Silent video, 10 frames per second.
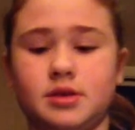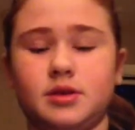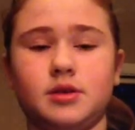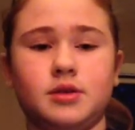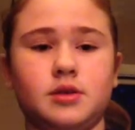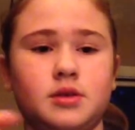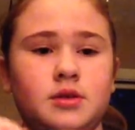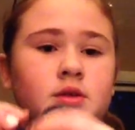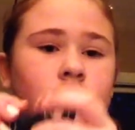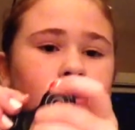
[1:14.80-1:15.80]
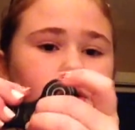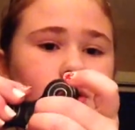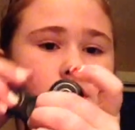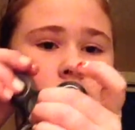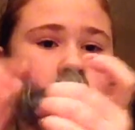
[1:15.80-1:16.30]

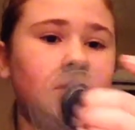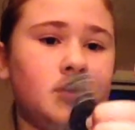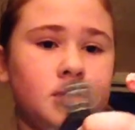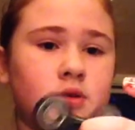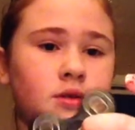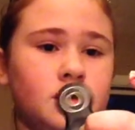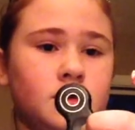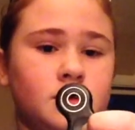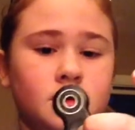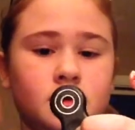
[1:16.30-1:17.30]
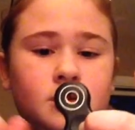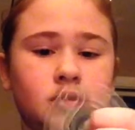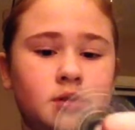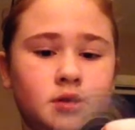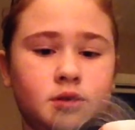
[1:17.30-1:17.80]

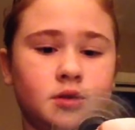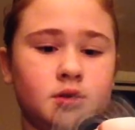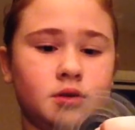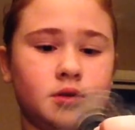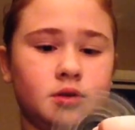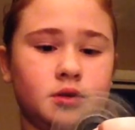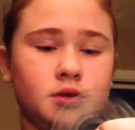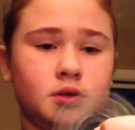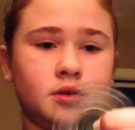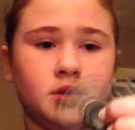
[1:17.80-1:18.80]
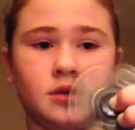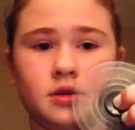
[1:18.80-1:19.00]
(silence)